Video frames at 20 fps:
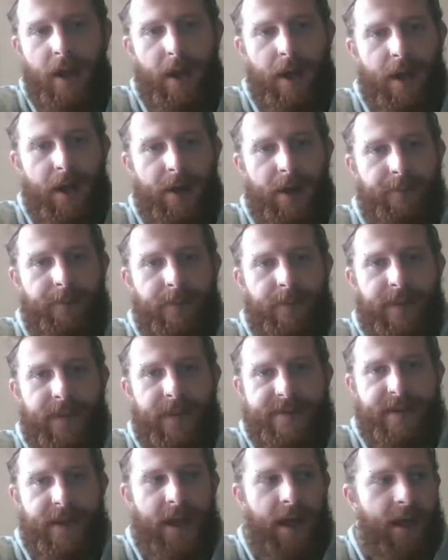Um,
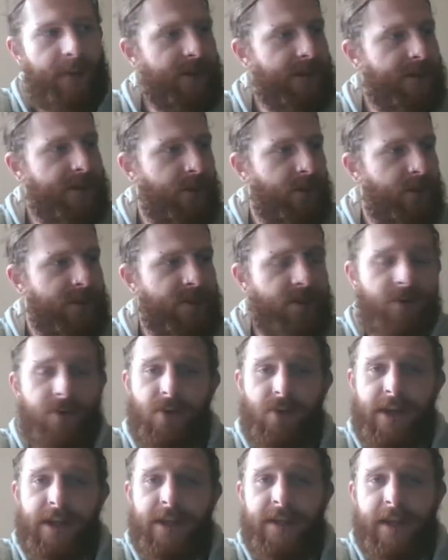that's a habit that we should
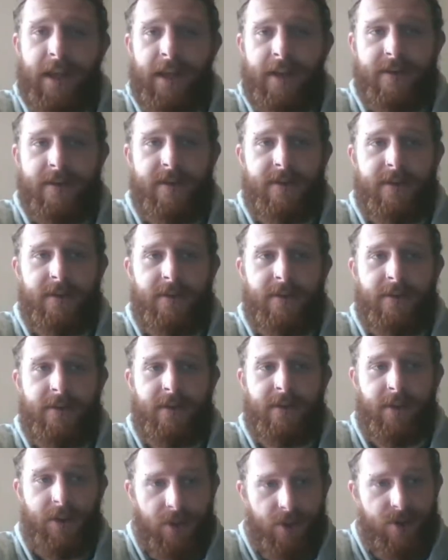really get
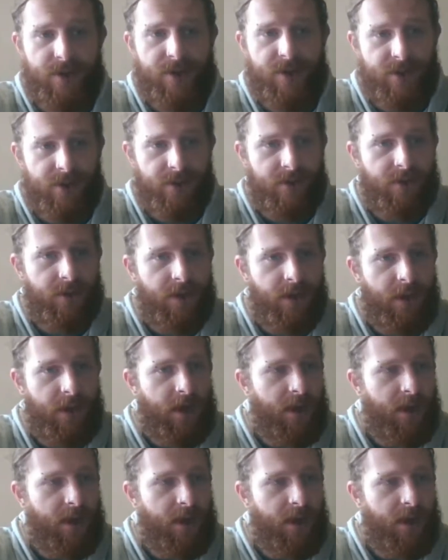used to.